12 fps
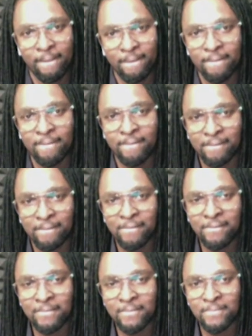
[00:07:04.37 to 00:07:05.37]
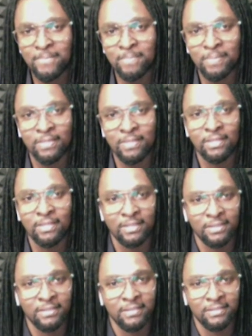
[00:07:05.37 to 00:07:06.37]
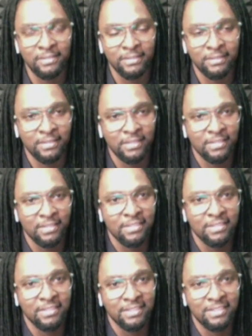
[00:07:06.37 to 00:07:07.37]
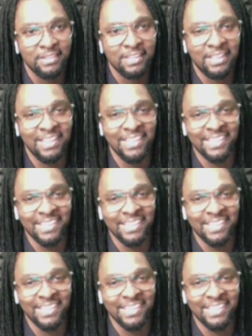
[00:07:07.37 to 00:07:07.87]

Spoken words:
No words are spoken by the person on screen.